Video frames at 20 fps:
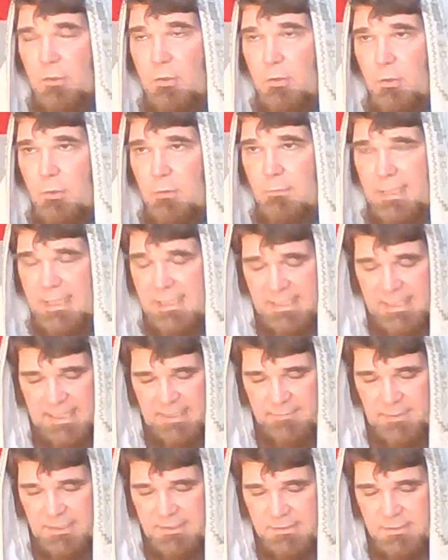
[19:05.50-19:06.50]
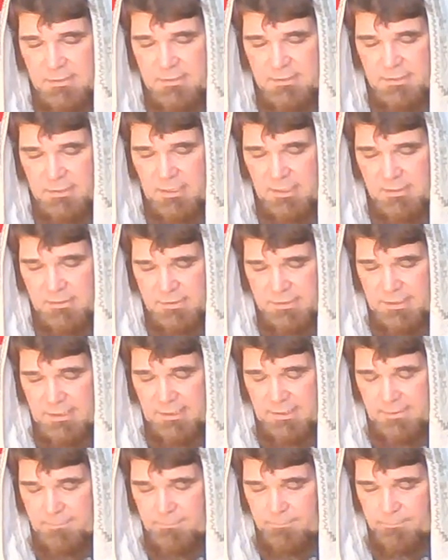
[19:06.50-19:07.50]
holy name. That's
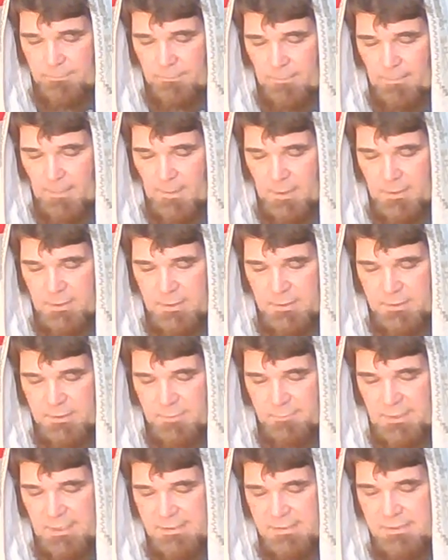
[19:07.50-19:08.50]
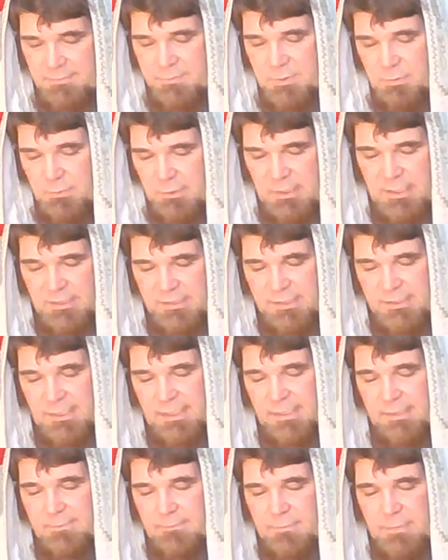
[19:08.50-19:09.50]
Hashem. Mix up the word
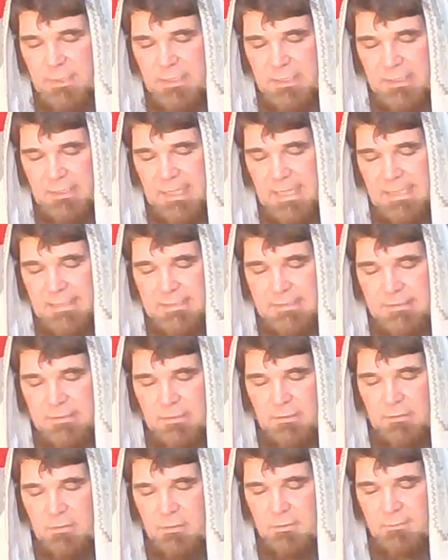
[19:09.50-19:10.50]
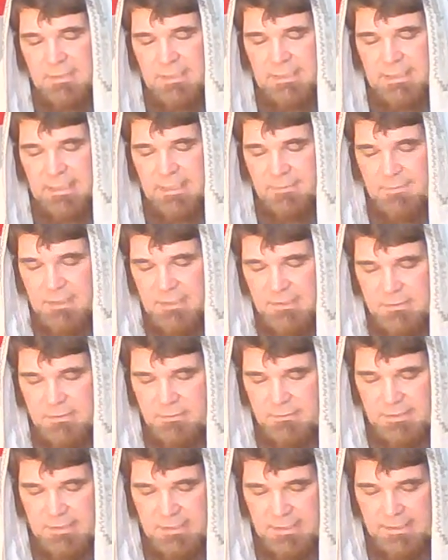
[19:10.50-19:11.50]
Hashem as the holy name, his
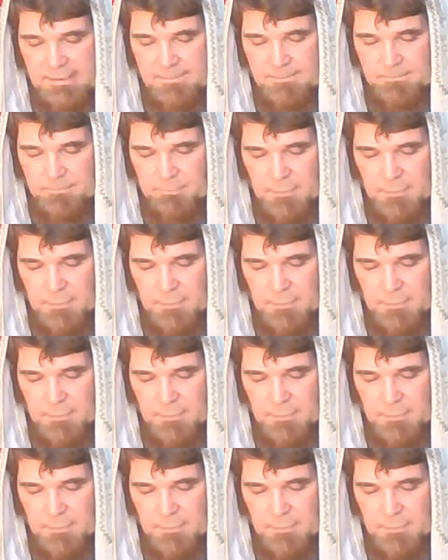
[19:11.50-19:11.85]
holy name.